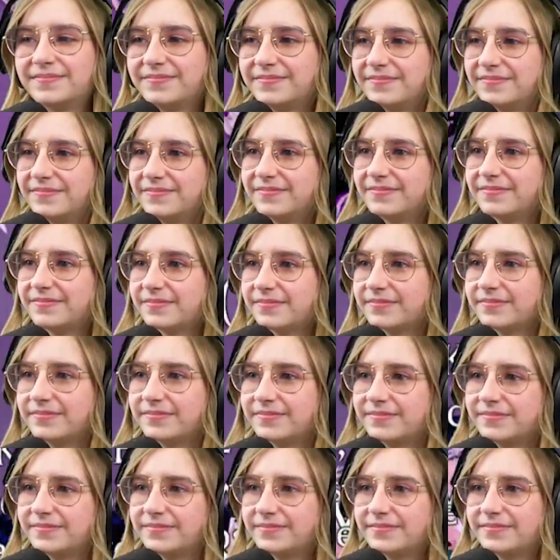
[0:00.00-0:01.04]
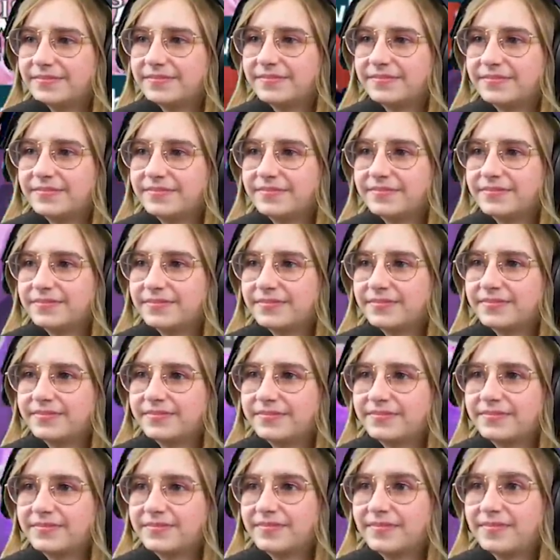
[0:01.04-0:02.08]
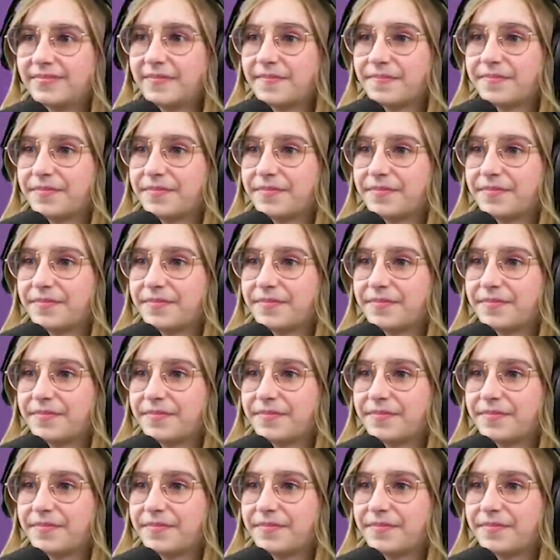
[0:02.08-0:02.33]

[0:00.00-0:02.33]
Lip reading: [no speech]